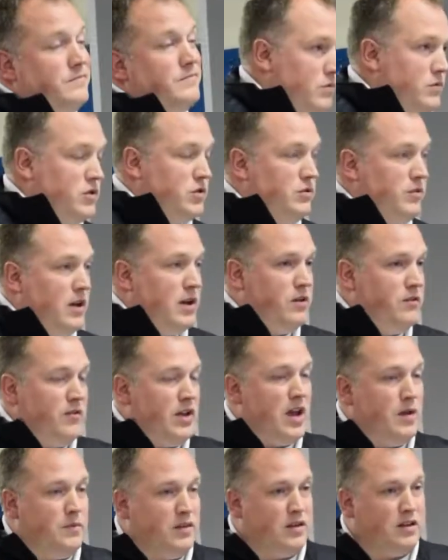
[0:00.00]
So now you've
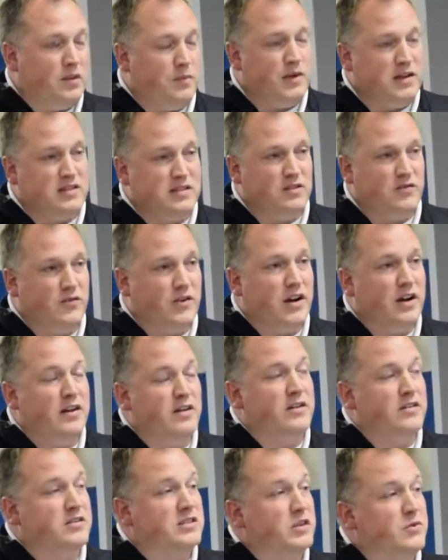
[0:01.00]
aimed it at the base of the fire,
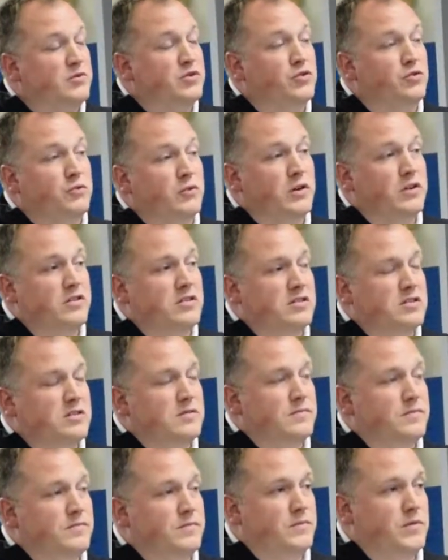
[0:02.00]
your extinguisher works,
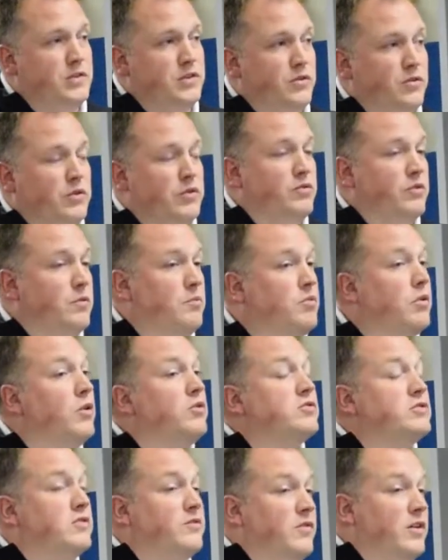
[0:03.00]
you're going to
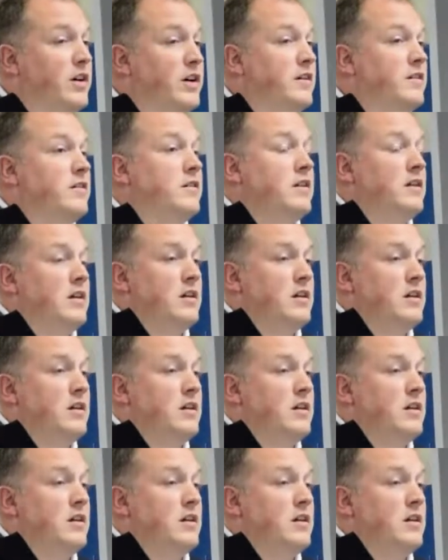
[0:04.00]
approach the fire,